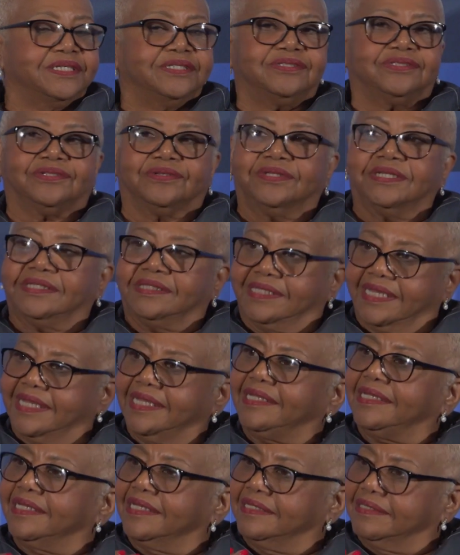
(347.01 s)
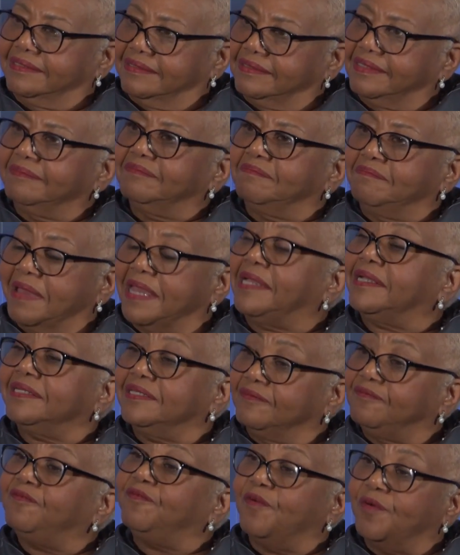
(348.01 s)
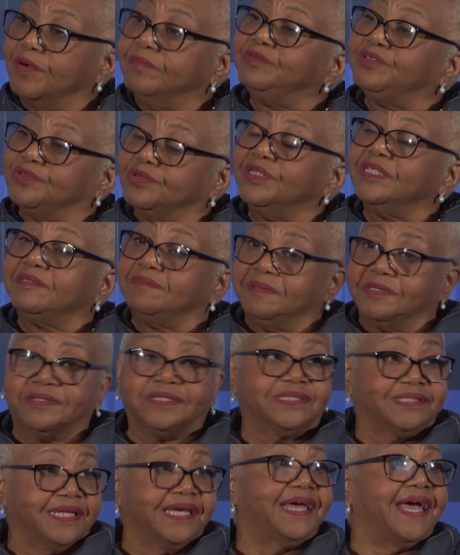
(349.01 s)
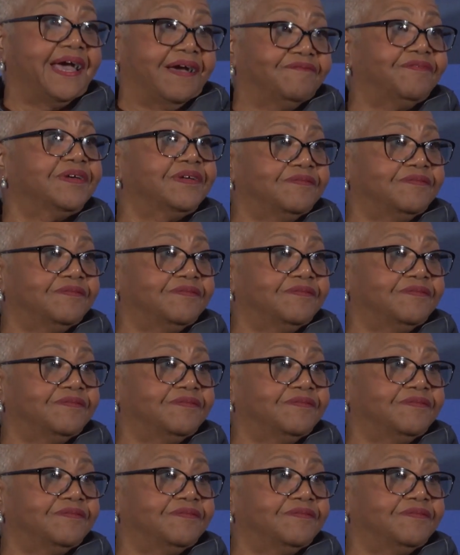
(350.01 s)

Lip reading: so that they can make an informed choice because they have